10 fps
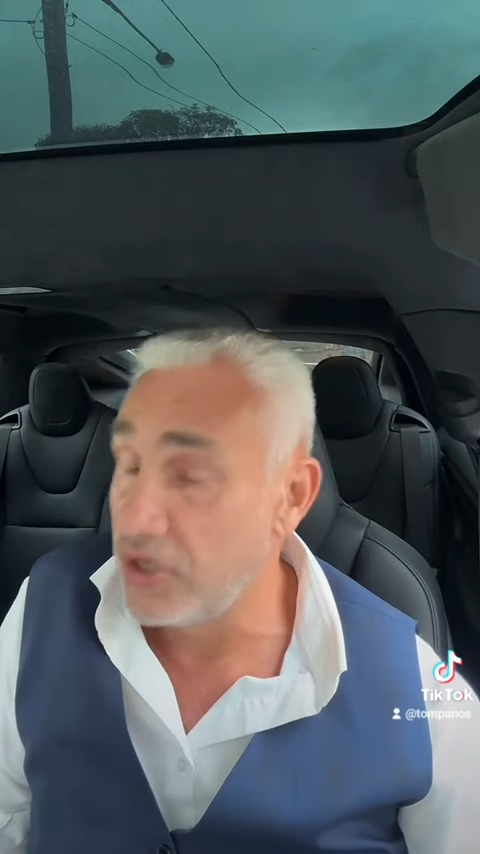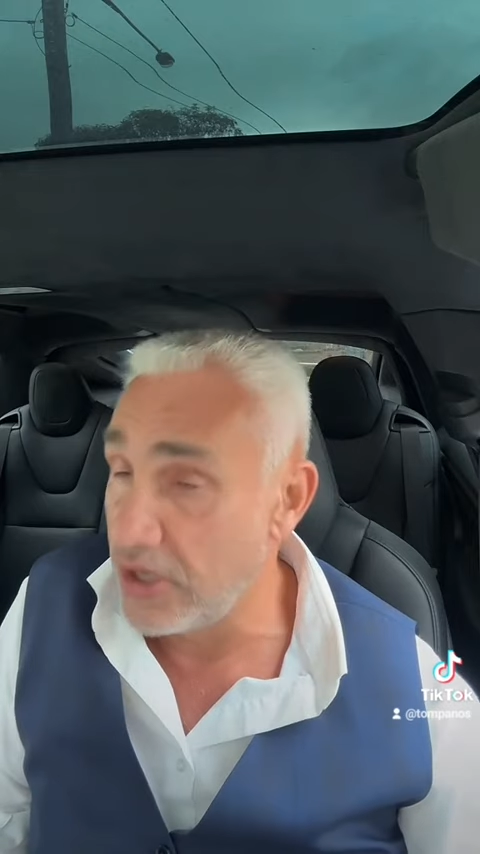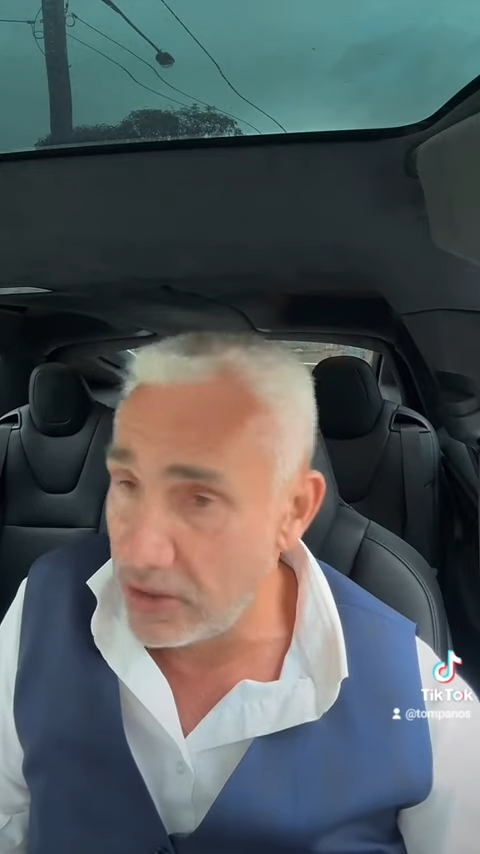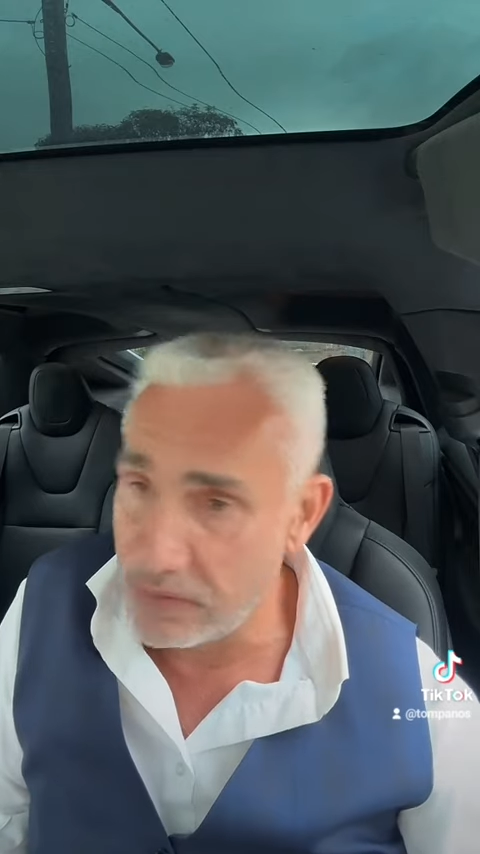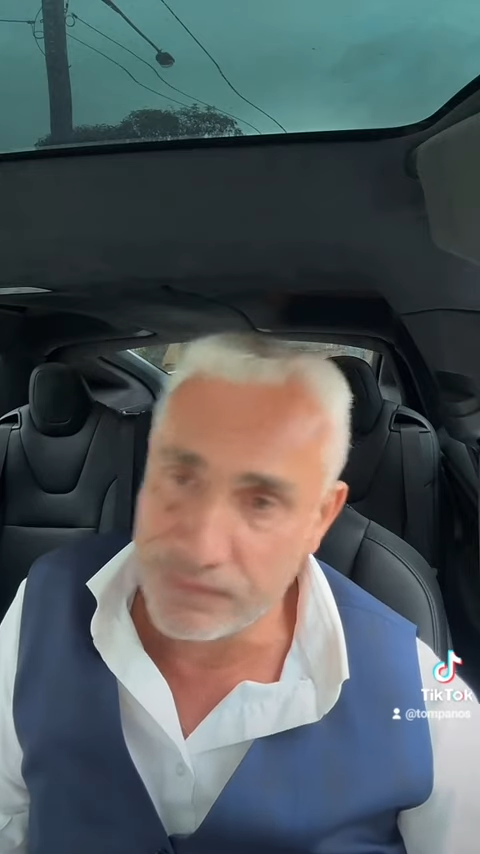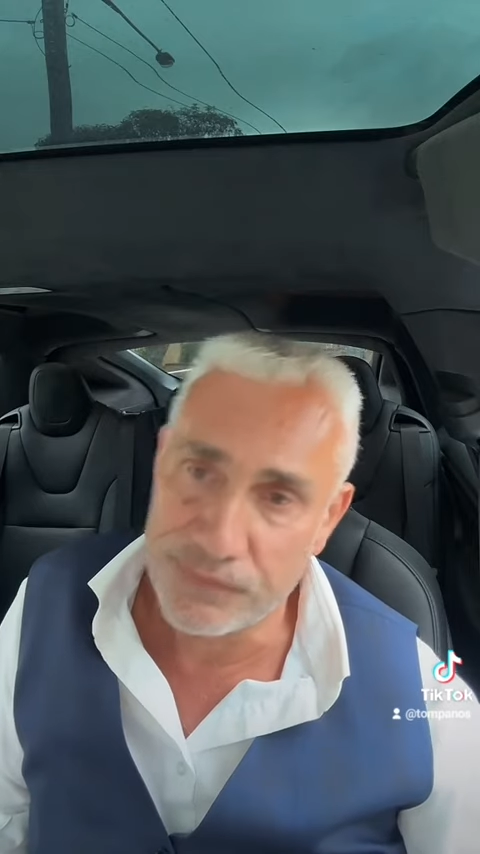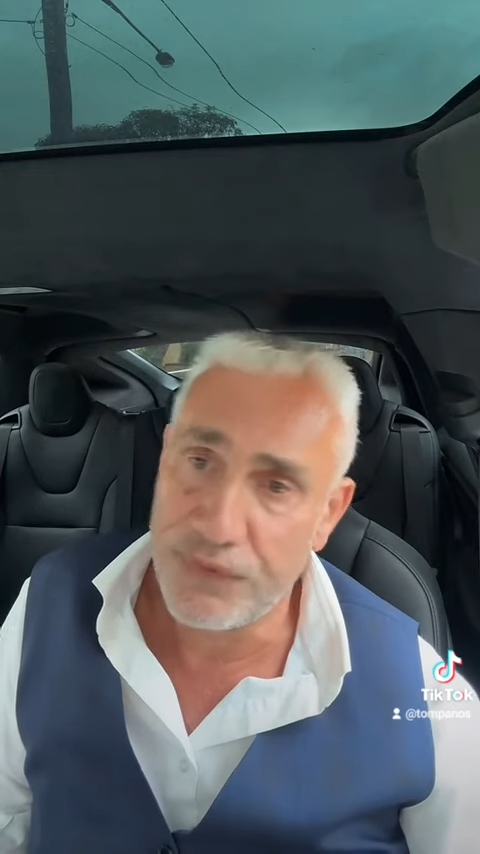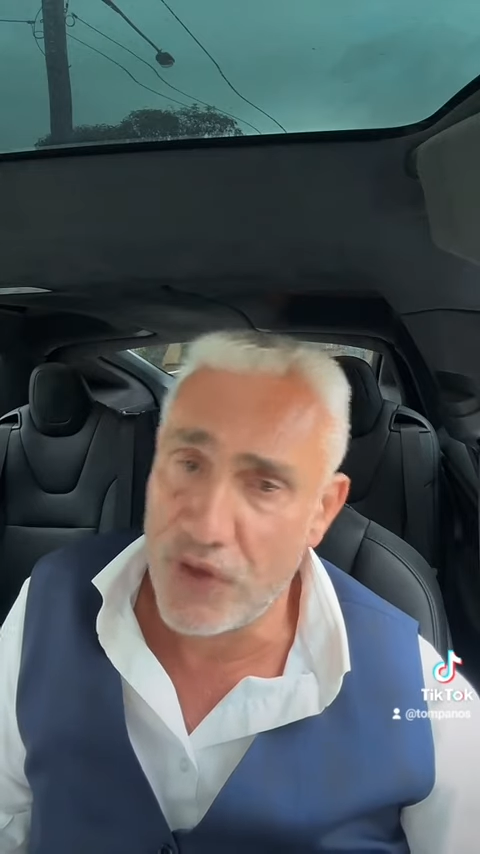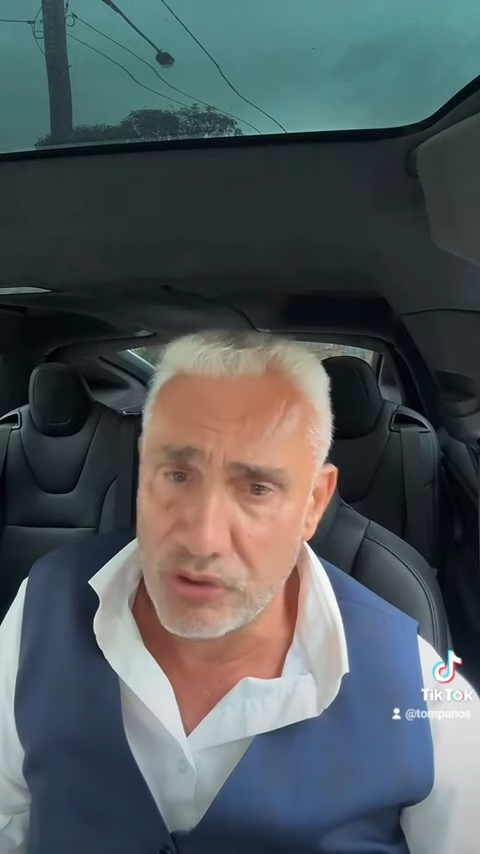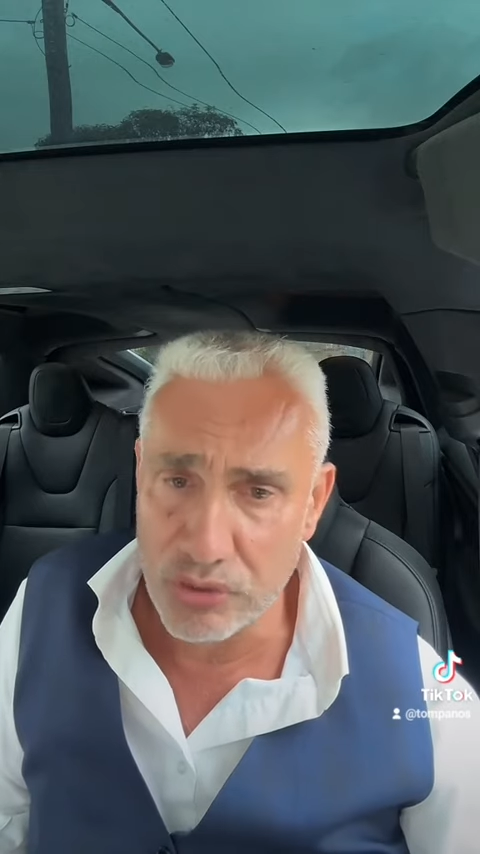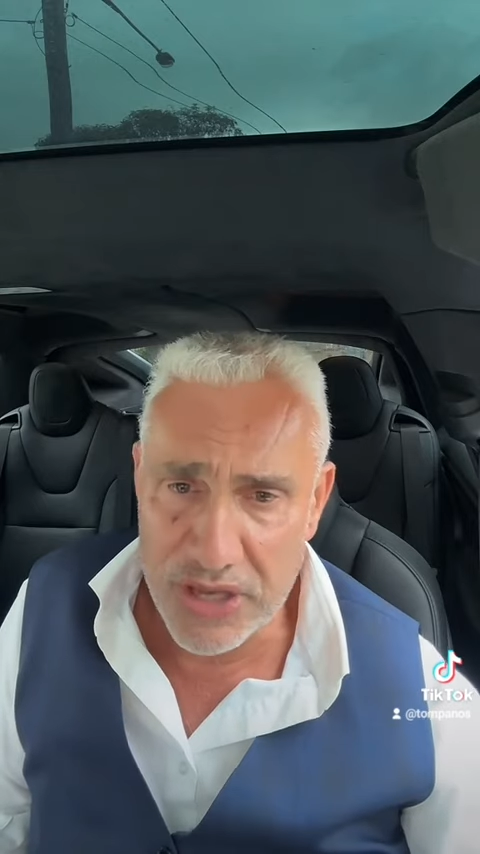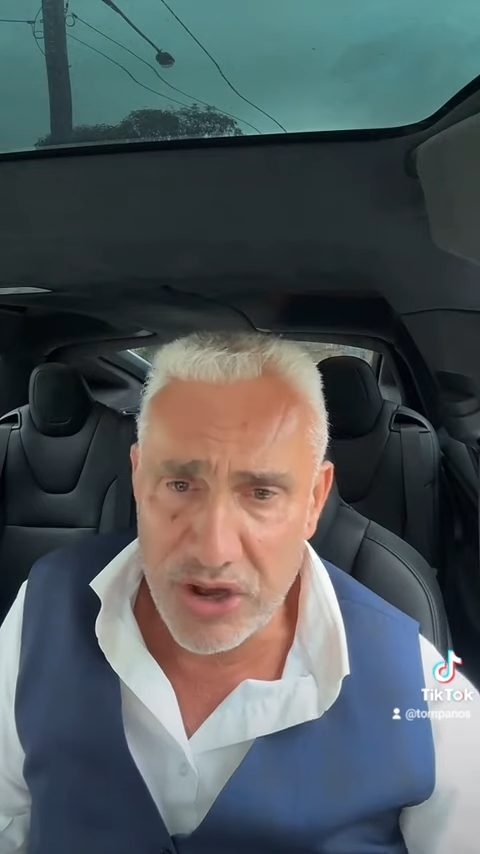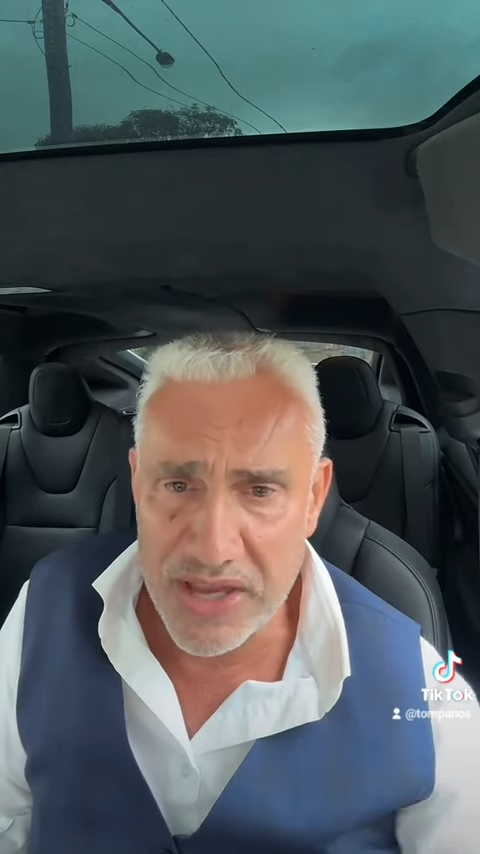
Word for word: you know, final look.